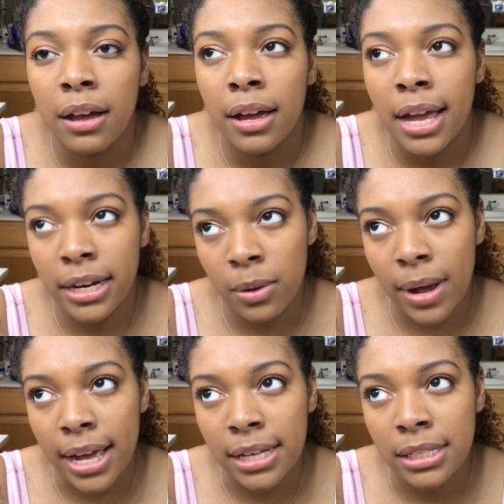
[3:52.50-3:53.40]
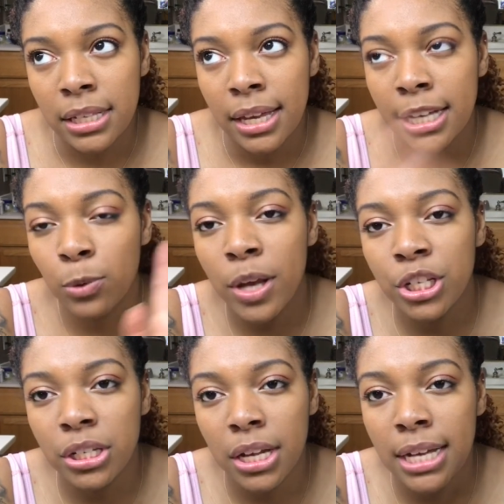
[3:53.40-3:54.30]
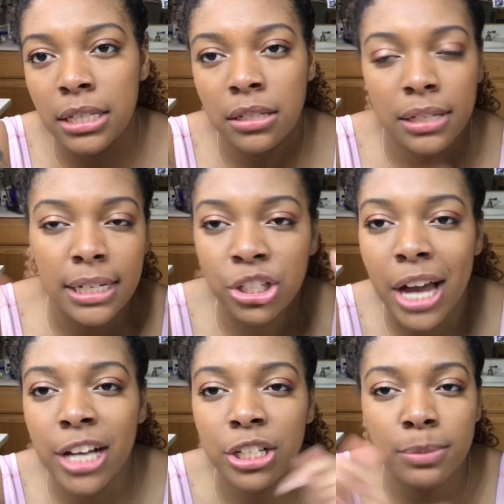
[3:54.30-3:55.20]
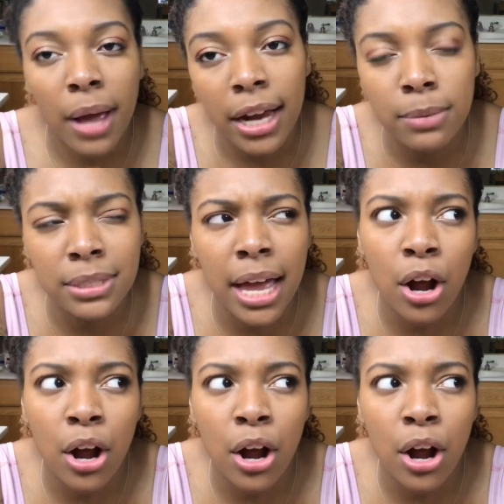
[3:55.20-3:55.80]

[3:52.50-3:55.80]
Anyways, he changed his mind and was like,